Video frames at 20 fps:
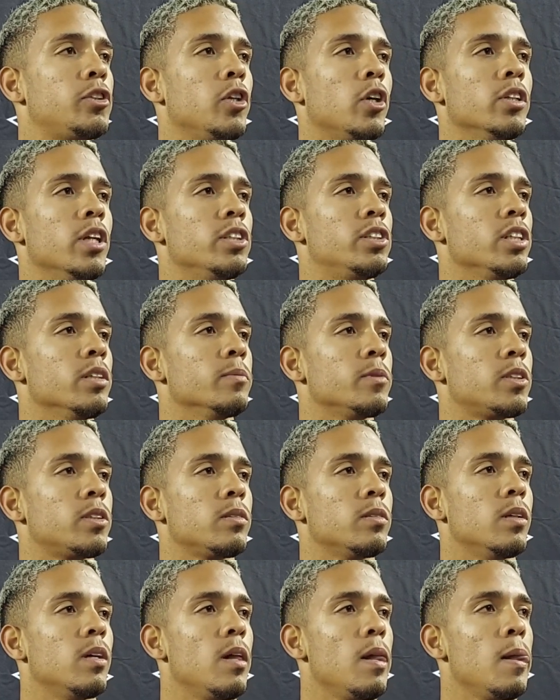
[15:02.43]
to other teams
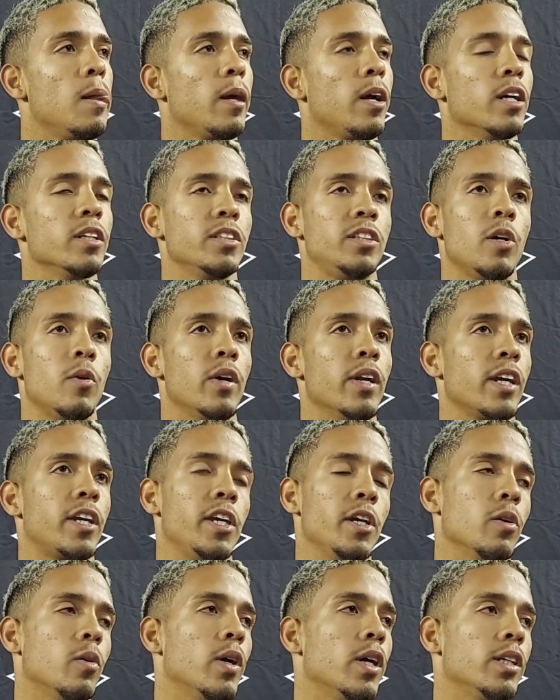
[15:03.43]
because they want to
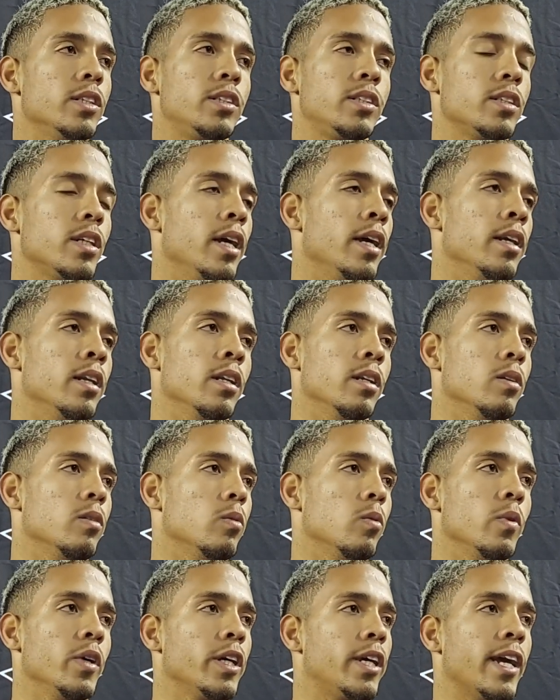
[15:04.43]
kill us,
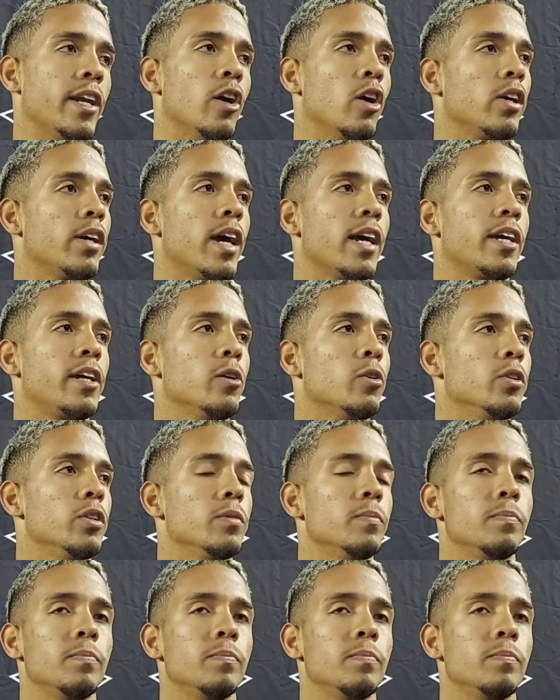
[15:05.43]
and we cannot get killed.